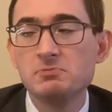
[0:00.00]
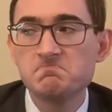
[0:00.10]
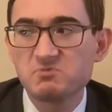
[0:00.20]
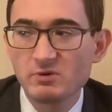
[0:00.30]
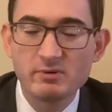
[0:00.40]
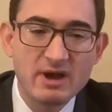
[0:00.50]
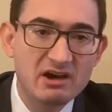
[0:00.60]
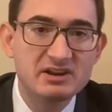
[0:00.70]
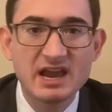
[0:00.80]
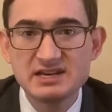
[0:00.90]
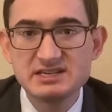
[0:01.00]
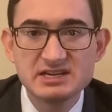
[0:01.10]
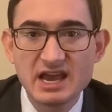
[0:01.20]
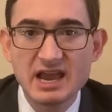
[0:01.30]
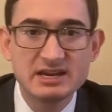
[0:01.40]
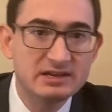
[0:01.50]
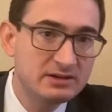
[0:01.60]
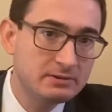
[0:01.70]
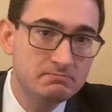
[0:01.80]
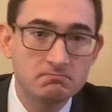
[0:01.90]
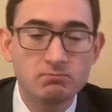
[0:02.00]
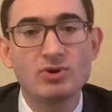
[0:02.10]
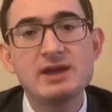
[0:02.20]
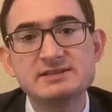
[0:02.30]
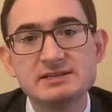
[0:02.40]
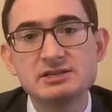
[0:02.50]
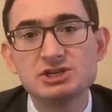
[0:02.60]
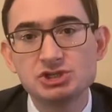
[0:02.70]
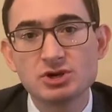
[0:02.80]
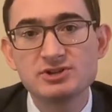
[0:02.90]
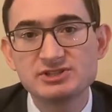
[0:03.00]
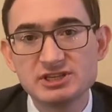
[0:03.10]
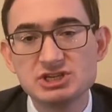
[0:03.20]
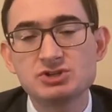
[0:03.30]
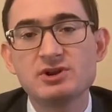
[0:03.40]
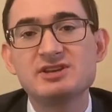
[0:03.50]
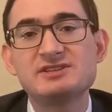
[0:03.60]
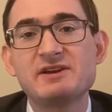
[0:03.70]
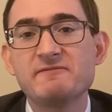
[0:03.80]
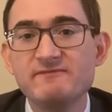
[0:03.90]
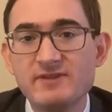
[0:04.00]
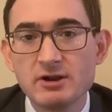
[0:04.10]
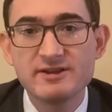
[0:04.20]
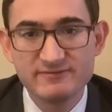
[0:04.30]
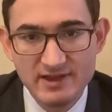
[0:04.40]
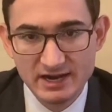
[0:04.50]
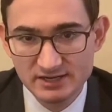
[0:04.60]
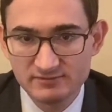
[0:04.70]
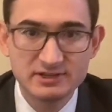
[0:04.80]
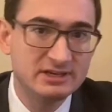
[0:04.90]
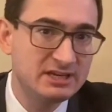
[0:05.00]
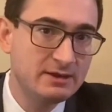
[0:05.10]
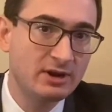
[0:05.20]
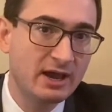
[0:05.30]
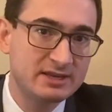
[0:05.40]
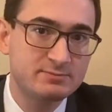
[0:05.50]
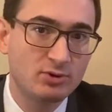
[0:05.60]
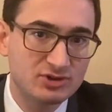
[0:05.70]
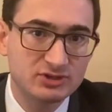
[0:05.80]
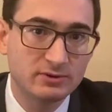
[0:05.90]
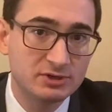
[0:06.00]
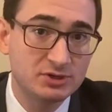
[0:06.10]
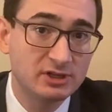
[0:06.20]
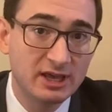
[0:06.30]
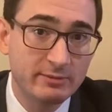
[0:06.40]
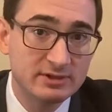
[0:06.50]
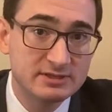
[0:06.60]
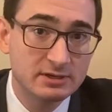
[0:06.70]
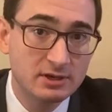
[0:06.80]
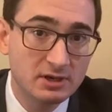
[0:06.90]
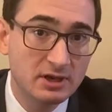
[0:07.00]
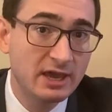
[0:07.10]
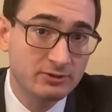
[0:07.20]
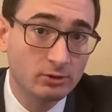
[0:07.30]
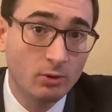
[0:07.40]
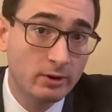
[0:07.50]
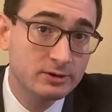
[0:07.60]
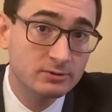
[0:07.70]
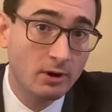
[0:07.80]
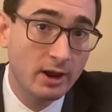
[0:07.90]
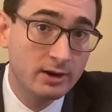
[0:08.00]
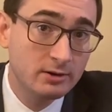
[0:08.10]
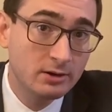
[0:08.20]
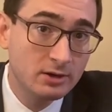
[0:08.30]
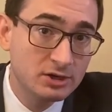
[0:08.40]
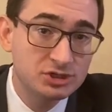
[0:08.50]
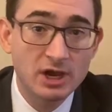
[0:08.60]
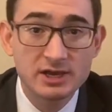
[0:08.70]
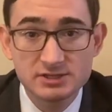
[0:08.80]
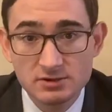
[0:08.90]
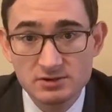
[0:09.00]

from about 1990 to present, the insurance industry has very effectively demonized personal injury claimants and their lawyers, right? Shysters,